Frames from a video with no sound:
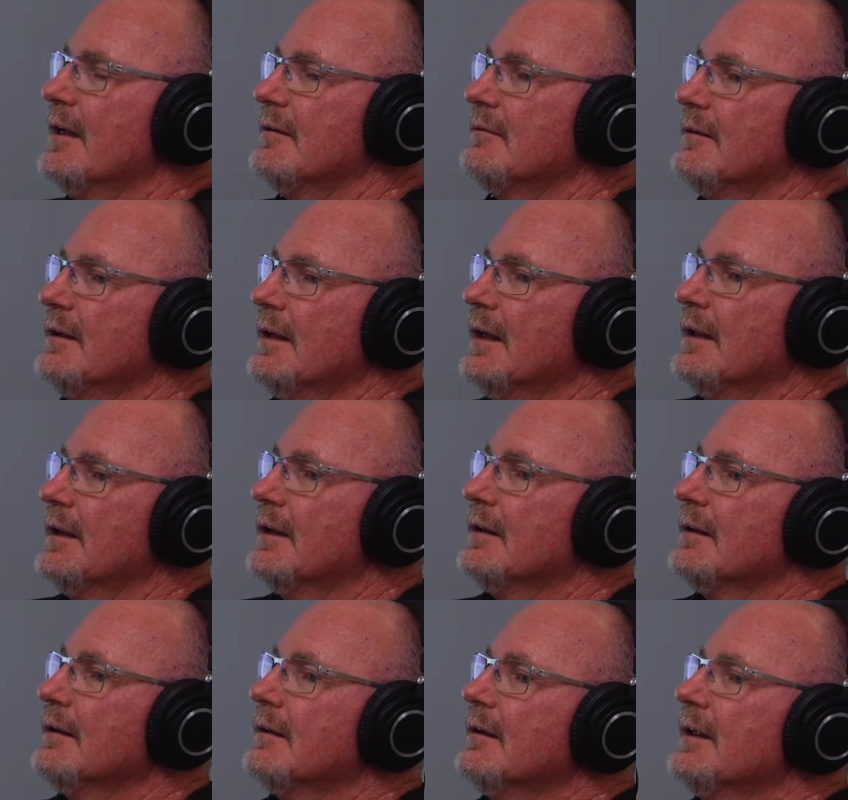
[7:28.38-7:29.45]
And
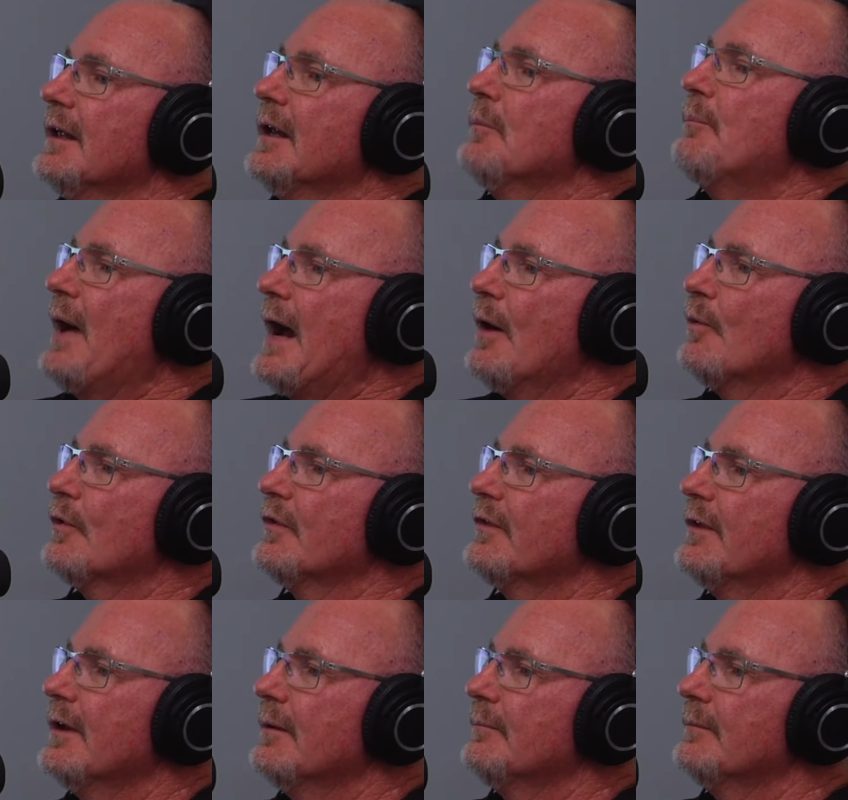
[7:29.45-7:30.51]
it
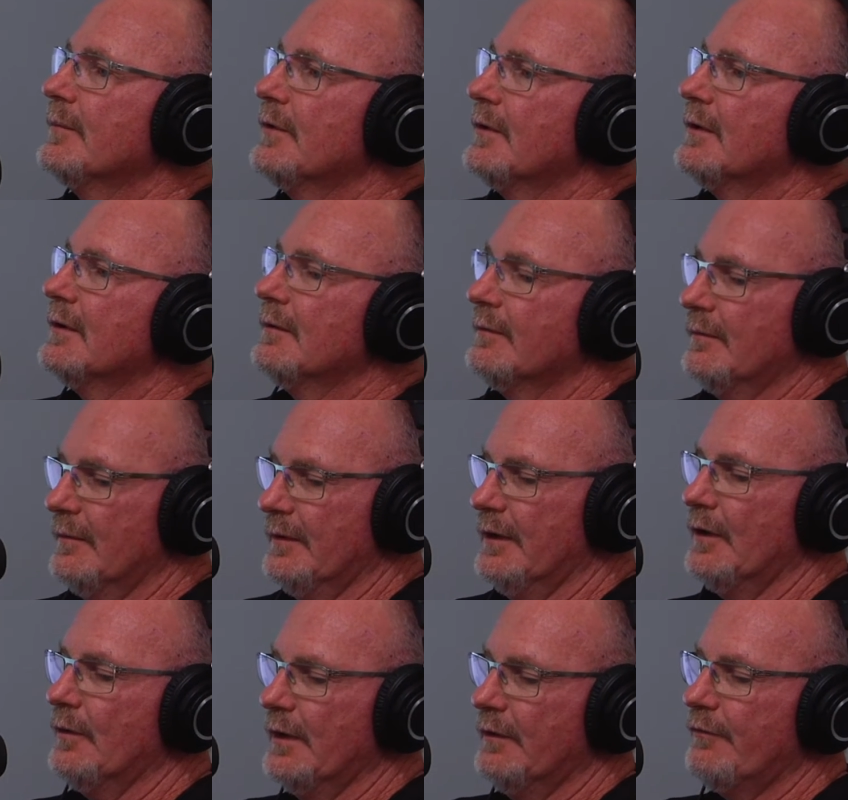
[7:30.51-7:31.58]
empowers them to,
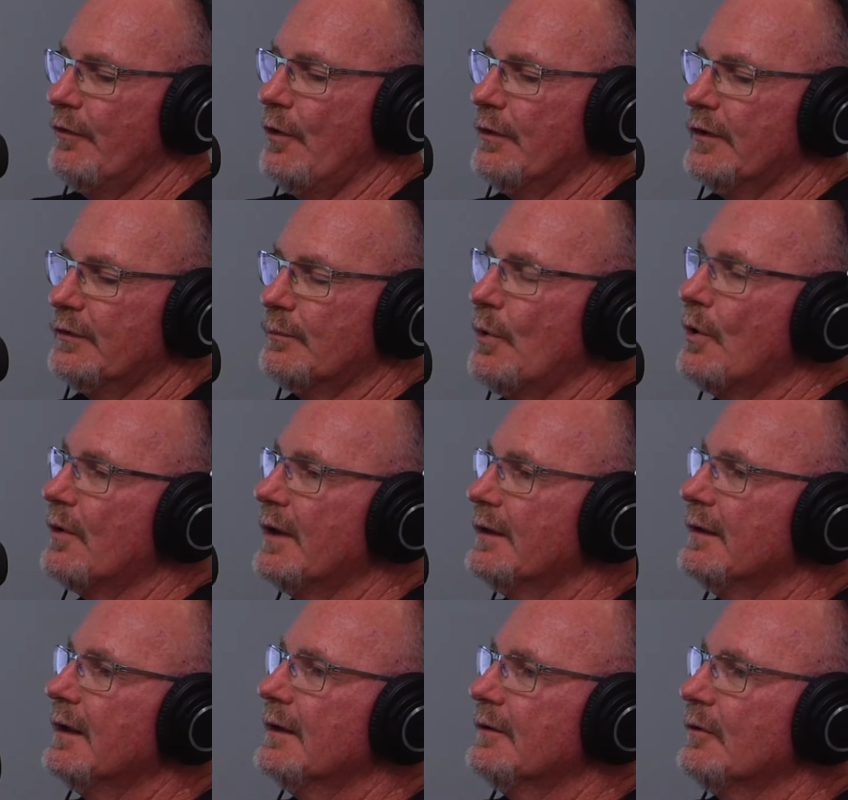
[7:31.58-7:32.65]
focus more
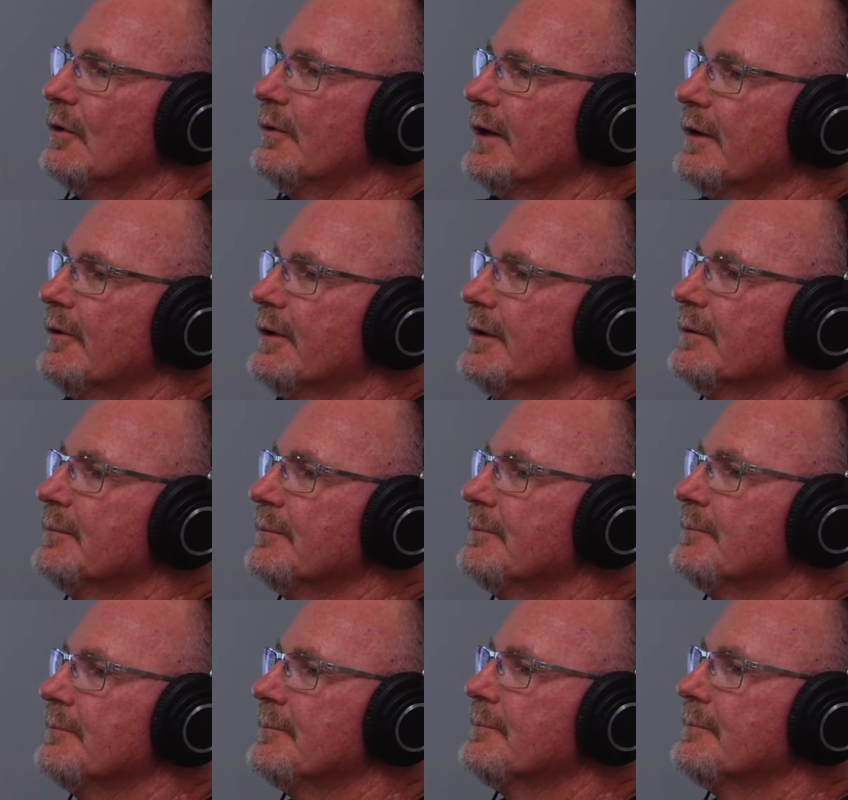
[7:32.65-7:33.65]
on their own area.